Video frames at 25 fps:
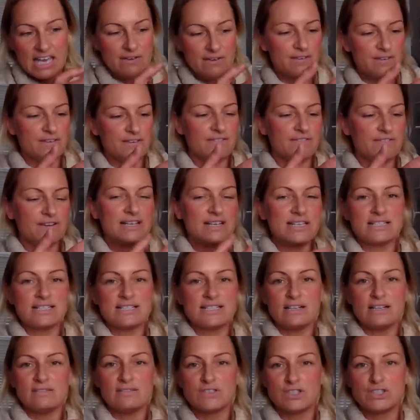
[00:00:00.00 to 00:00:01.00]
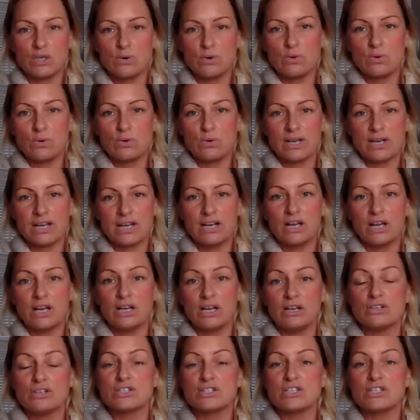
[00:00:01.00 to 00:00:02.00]
if you find yourself talking
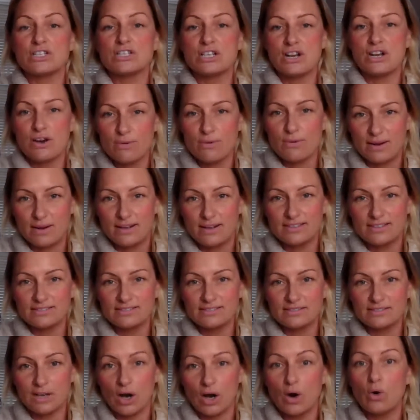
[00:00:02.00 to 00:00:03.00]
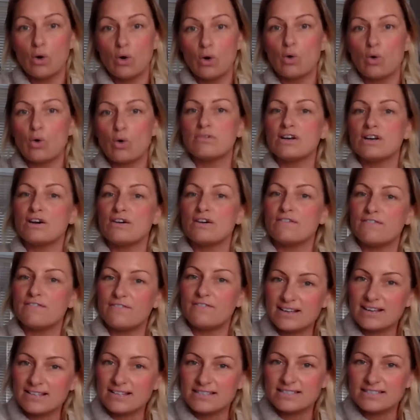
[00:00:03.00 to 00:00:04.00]
a lot slower or a lot
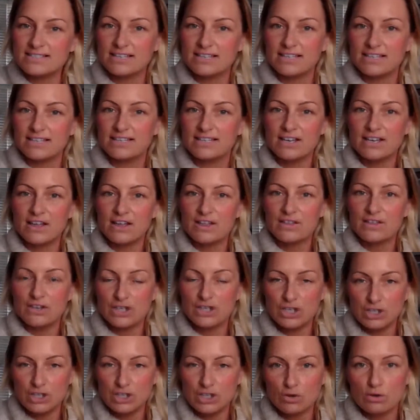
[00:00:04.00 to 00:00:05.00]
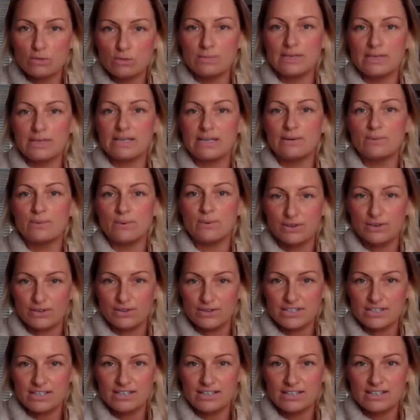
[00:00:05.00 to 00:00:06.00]
faster than you normally
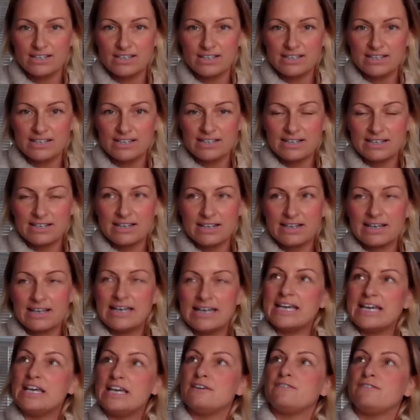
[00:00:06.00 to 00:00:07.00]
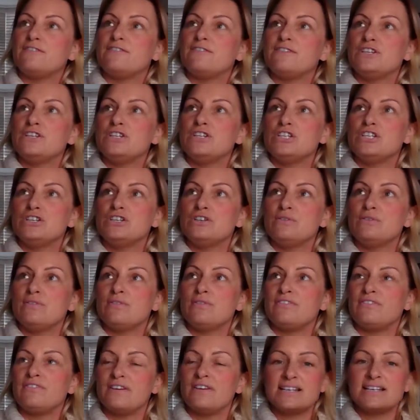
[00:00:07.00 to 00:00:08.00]
would, if
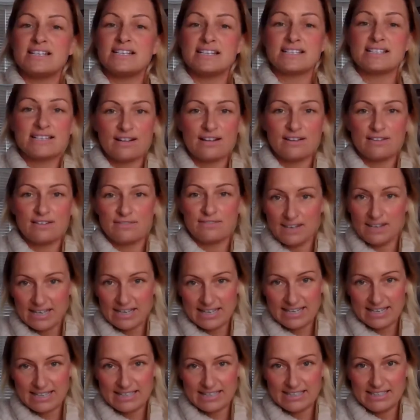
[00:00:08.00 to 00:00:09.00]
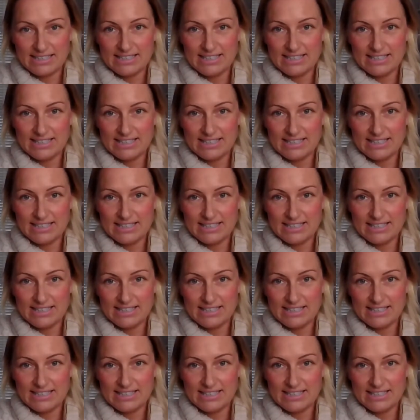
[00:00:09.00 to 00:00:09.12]
you find yourself like